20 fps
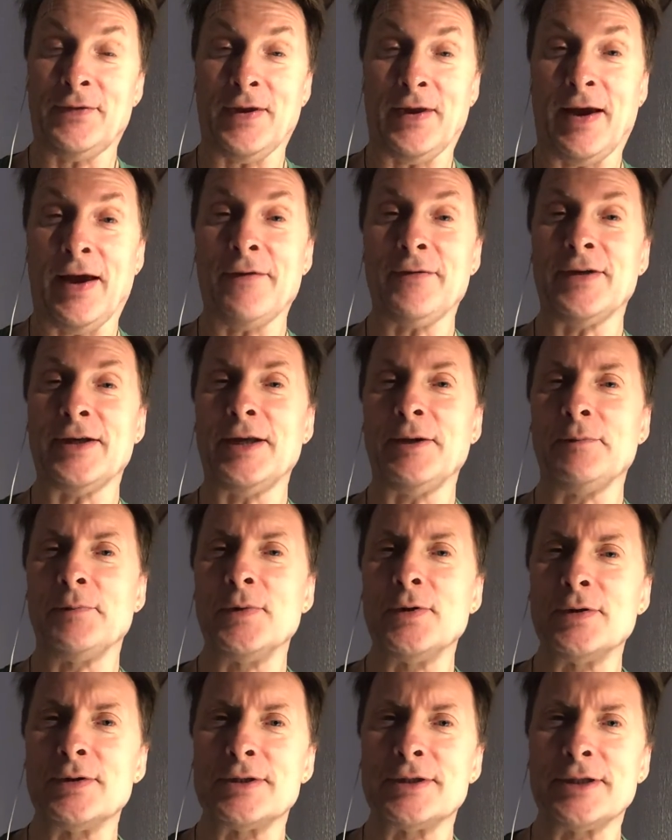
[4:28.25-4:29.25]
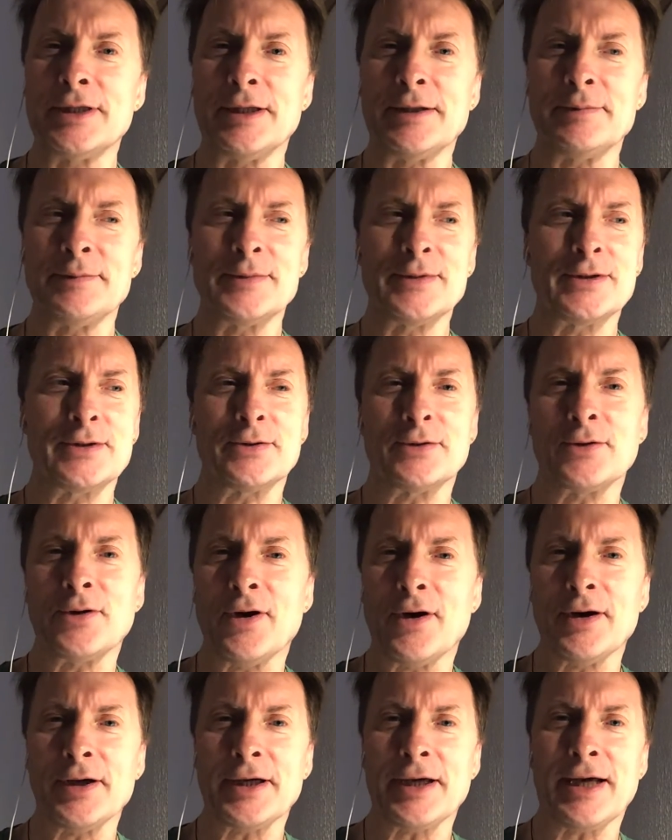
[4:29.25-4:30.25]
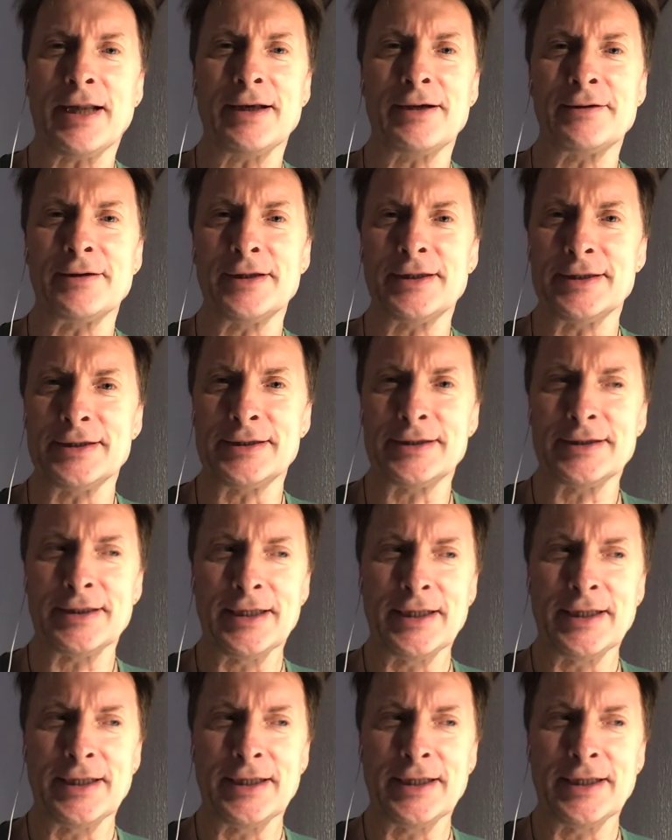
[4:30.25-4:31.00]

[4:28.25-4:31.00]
have any museums or art galleries,